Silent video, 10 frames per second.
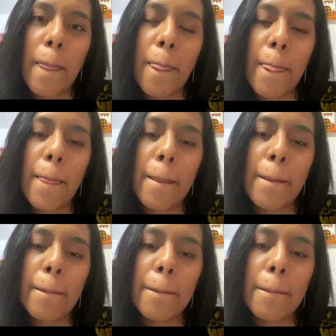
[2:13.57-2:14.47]

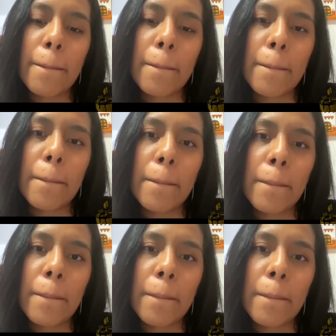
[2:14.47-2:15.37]

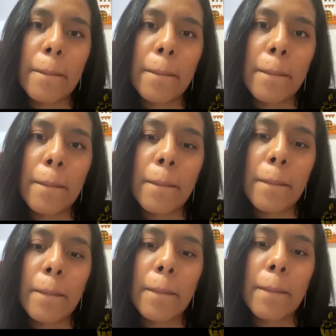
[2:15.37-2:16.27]

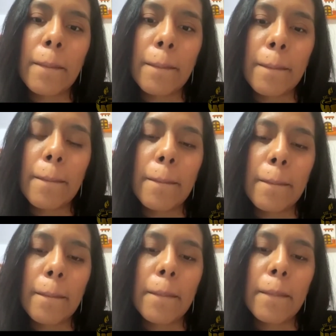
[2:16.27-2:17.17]

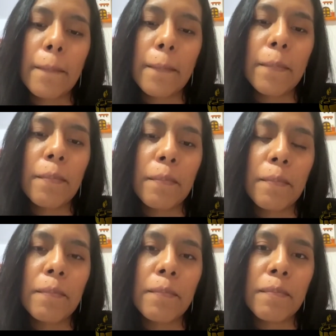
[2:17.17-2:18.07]

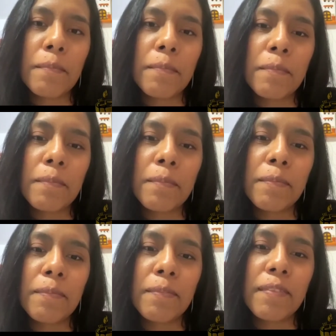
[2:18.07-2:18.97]

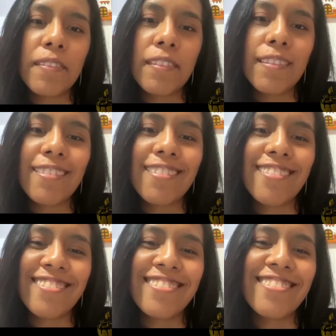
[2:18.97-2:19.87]

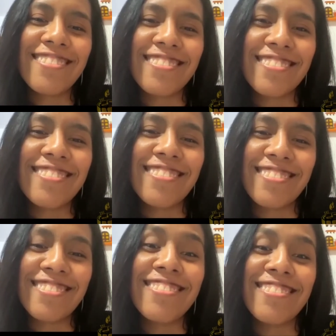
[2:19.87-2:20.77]

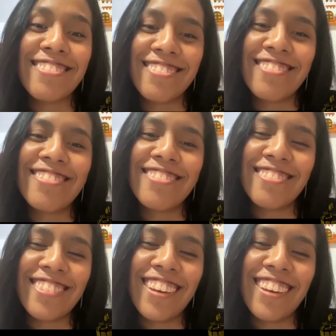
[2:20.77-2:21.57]
The person shown says nothing.